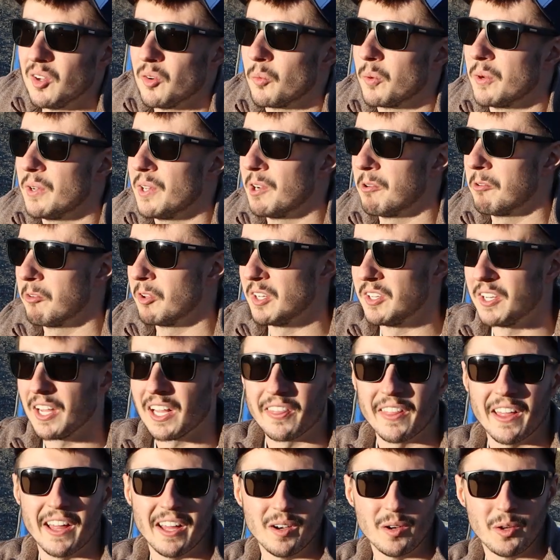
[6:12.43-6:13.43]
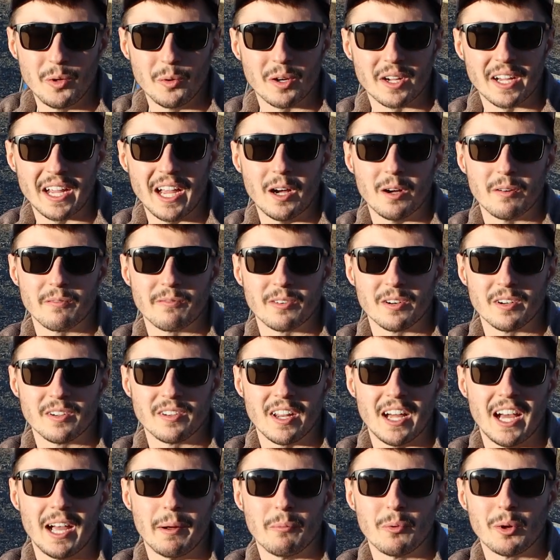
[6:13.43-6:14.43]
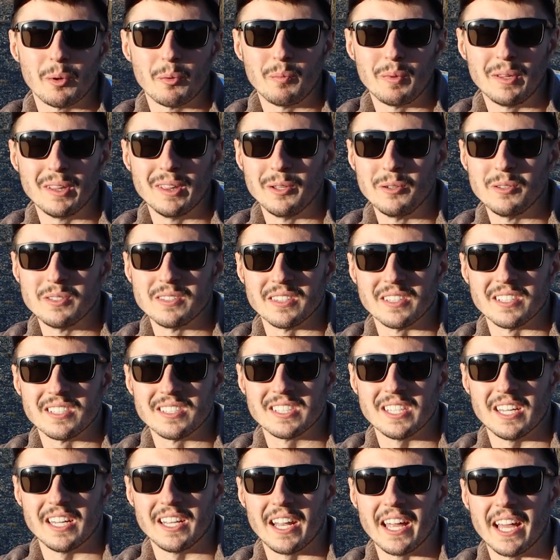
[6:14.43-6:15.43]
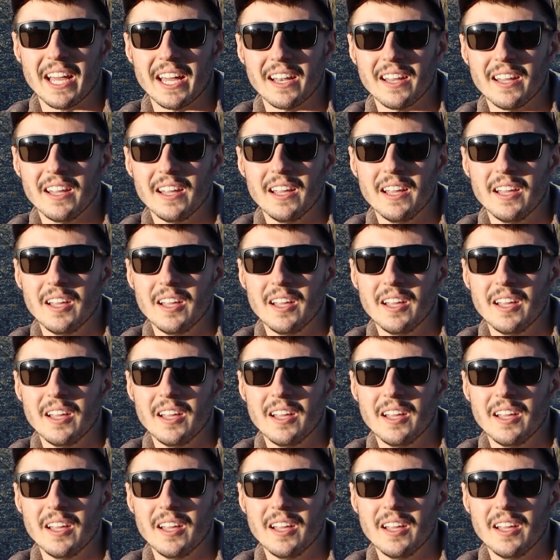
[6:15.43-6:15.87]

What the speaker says: We didn't really take that into account for time we would be losing the sun at.